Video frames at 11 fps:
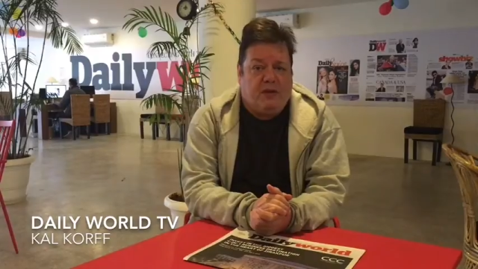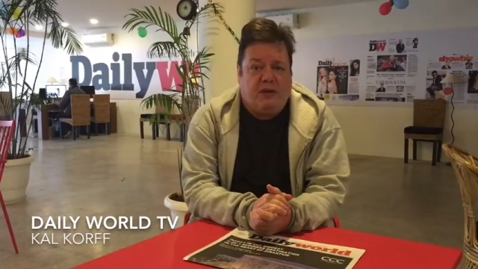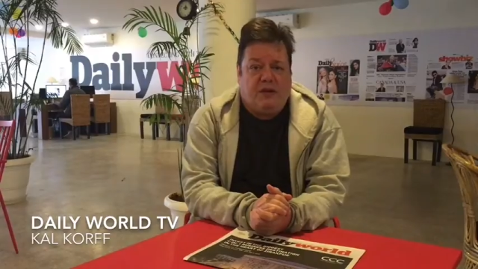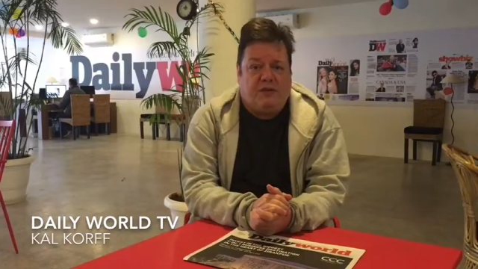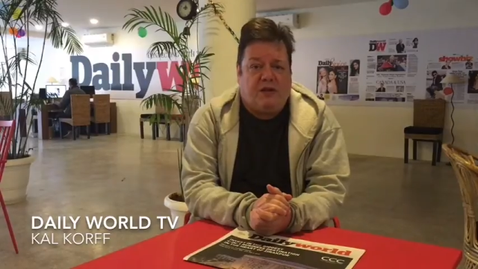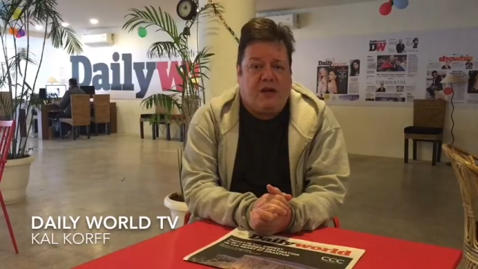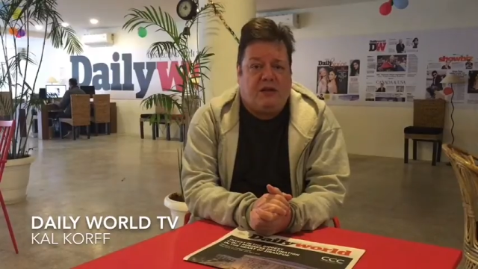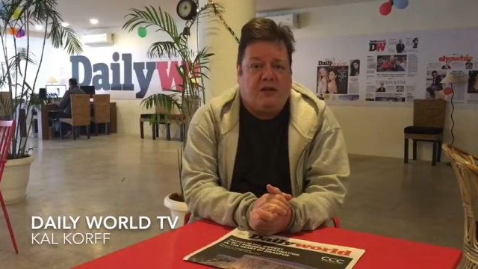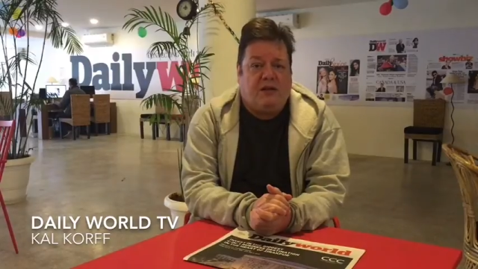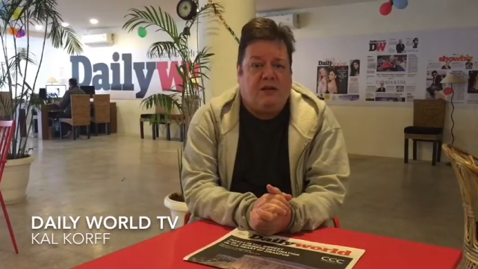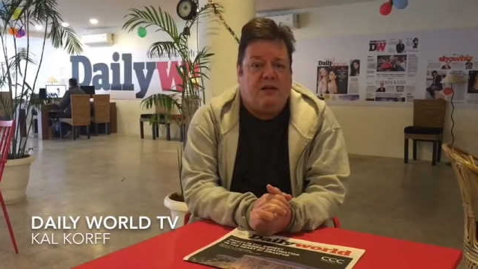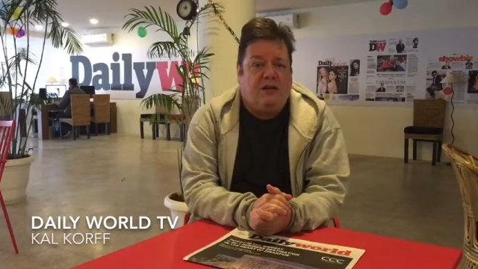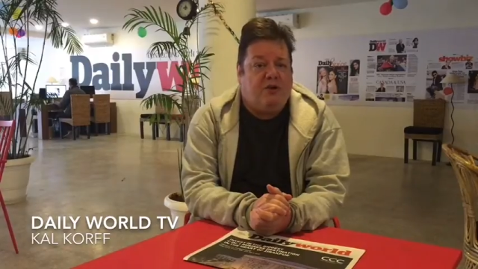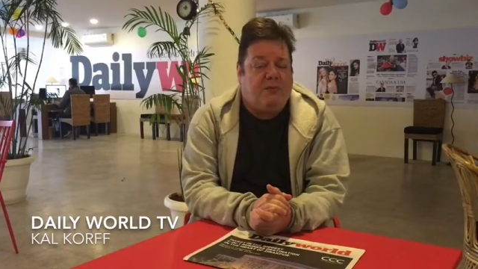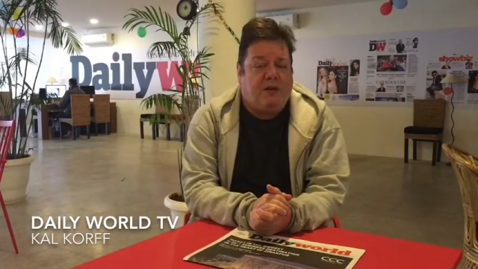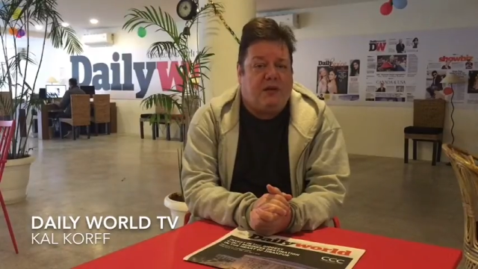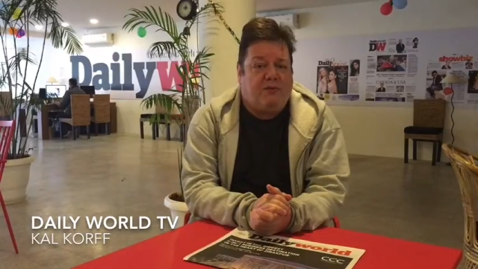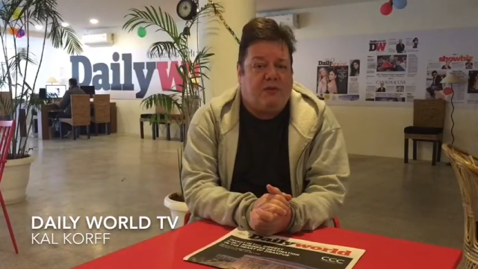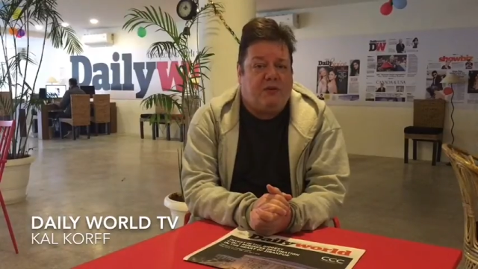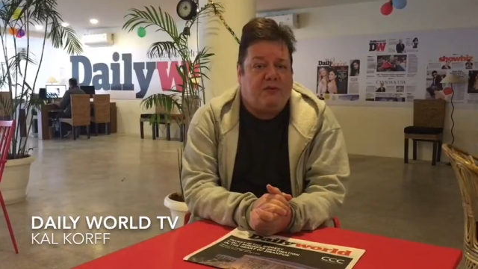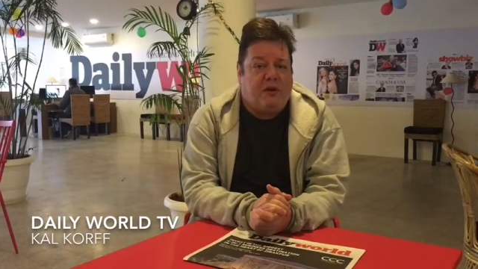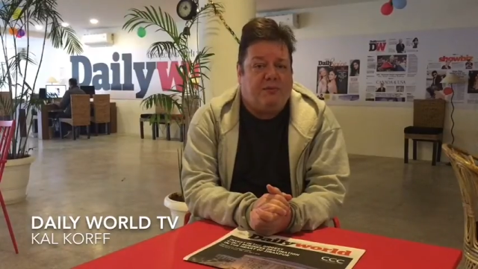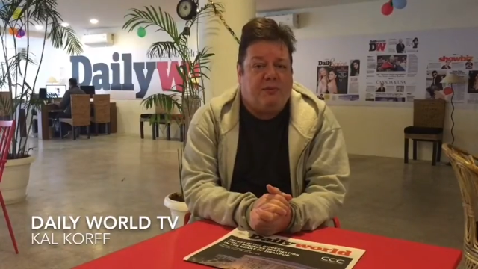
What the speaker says: is that nobody from the Trump